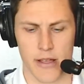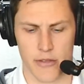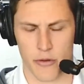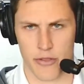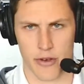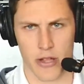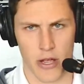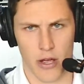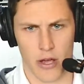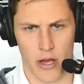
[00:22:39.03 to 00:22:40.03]
So it's a
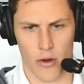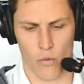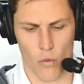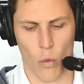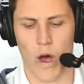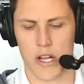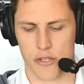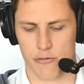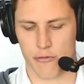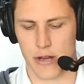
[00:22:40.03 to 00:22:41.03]
wash,
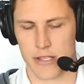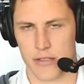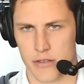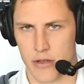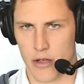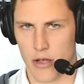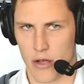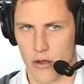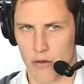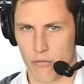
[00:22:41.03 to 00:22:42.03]
rinse,
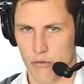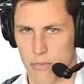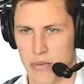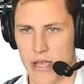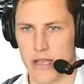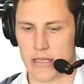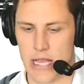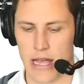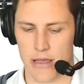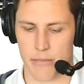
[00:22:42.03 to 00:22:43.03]
repeat
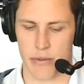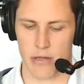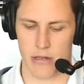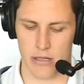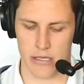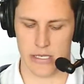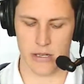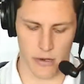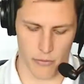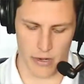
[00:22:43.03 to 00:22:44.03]
type
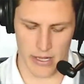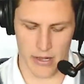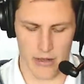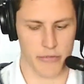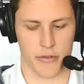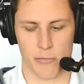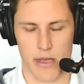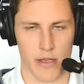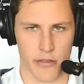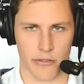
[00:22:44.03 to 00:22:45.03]
deal when it comes to
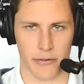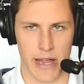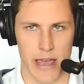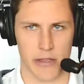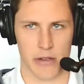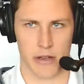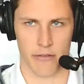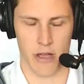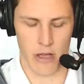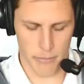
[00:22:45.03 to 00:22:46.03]
being a student athlete, of
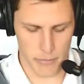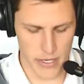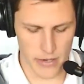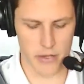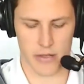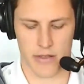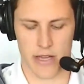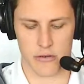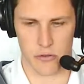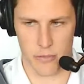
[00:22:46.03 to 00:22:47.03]
being on a
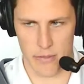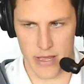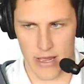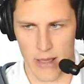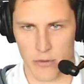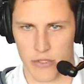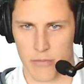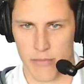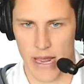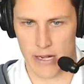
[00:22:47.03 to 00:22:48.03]
schedule and being able to
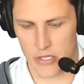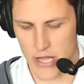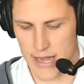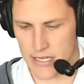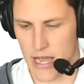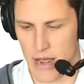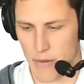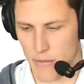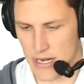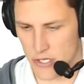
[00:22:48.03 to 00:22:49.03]
manage that time and
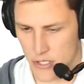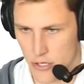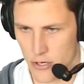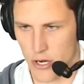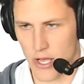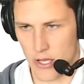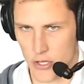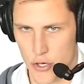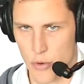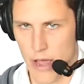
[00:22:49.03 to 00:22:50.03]
make sure
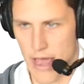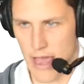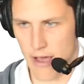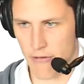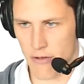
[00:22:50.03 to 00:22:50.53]
you have